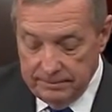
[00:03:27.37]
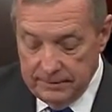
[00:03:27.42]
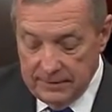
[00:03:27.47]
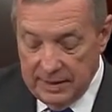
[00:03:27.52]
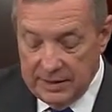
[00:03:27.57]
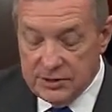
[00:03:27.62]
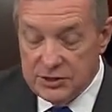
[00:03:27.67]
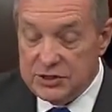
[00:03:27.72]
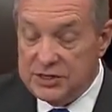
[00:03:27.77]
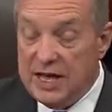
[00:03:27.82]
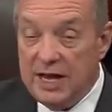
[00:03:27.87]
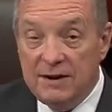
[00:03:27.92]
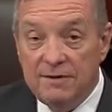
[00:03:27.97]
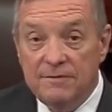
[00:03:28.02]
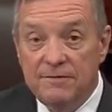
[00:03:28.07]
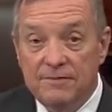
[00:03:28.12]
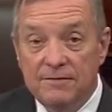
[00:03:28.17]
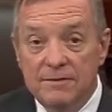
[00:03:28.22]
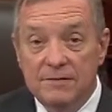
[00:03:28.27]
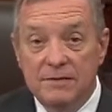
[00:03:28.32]
Instead
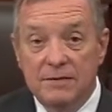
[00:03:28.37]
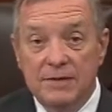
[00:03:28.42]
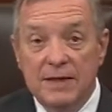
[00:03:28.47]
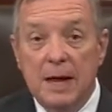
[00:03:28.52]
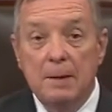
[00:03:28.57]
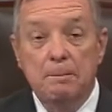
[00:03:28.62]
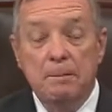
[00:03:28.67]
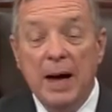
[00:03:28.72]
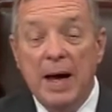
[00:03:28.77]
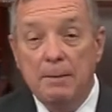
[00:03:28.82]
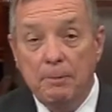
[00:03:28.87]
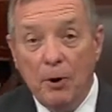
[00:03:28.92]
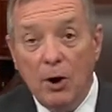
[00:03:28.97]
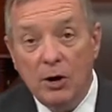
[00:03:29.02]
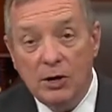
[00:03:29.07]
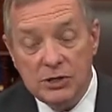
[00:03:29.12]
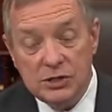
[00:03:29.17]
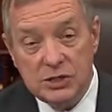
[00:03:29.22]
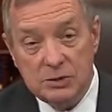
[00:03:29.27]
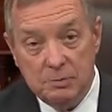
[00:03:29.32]
of that
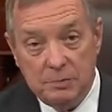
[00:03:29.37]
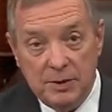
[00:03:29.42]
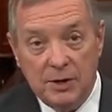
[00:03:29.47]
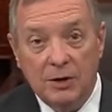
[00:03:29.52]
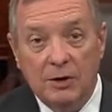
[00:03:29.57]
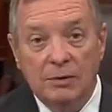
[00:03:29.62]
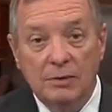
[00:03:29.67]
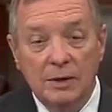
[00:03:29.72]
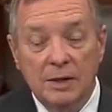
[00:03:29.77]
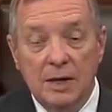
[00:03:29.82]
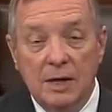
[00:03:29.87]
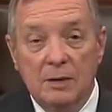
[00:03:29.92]
bipartisan bill